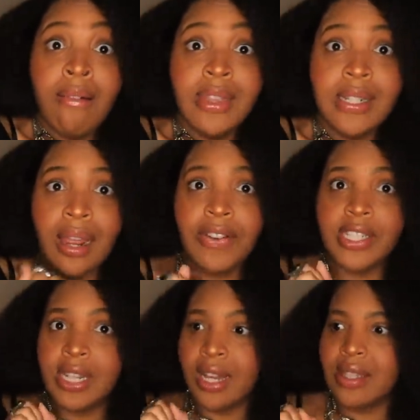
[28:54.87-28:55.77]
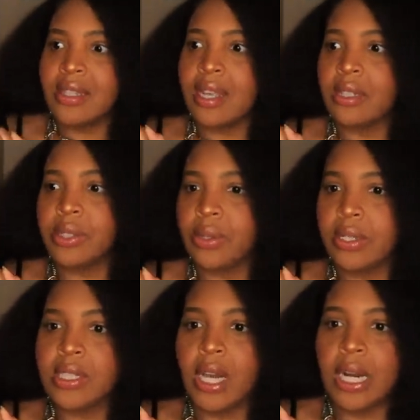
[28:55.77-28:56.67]
The day of his death is tattooed
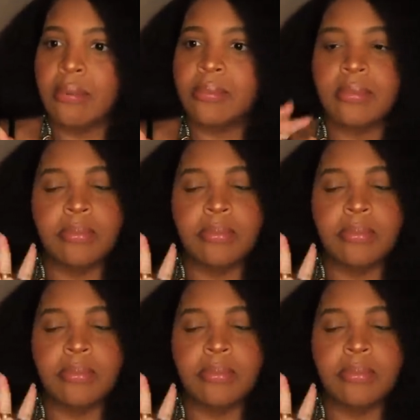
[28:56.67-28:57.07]
on his arm.